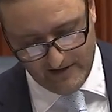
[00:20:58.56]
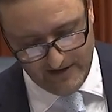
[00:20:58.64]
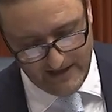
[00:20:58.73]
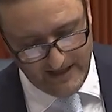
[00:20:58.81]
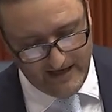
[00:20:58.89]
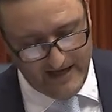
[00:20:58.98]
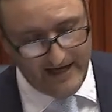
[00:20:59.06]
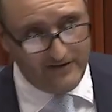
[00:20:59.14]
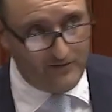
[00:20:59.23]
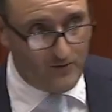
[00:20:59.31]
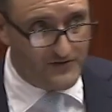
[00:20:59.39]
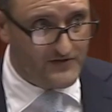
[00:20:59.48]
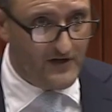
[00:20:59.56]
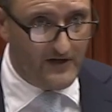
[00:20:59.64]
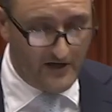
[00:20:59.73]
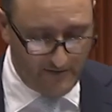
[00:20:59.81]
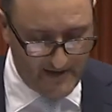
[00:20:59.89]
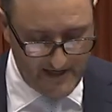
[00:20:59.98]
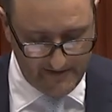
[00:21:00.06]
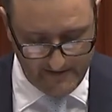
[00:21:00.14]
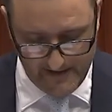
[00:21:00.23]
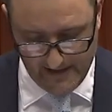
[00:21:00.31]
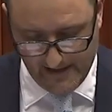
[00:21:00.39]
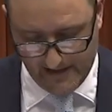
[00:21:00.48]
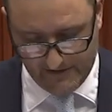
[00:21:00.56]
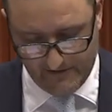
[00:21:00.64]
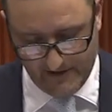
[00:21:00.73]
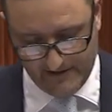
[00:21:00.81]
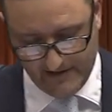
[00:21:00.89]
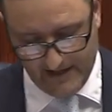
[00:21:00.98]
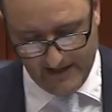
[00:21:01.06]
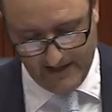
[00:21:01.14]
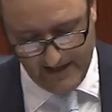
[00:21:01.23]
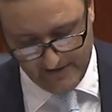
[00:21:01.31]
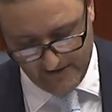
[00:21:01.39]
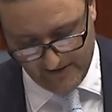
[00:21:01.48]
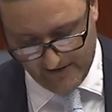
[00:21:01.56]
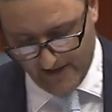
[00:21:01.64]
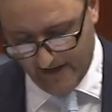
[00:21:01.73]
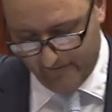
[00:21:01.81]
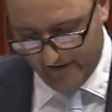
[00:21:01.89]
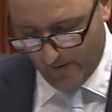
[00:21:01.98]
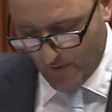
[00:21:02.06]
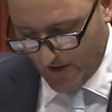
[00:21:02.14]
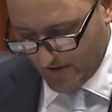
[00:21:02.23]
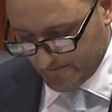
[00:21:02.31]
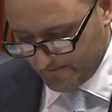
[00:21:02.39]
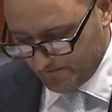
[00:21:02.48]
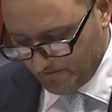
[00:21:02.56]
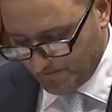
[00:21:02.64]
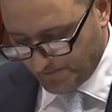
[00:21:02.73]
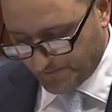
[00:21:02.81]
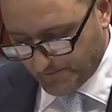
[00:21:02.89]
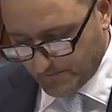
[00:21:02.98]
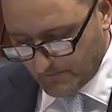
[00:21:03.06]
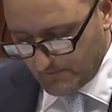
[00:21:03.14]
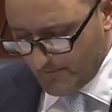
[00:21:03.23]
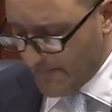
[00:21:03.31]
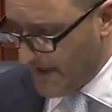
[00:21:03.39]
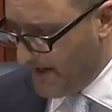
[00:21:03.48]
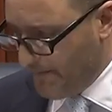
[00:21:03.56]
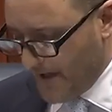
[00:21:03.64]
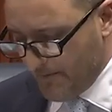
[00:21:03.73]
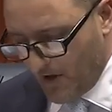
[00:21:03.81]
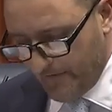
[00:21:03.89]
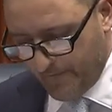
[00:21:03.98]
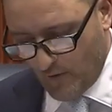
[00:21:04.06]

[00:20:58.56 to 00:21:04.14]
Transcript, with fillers: on, and also around the electorate uh, as I say farewell. But my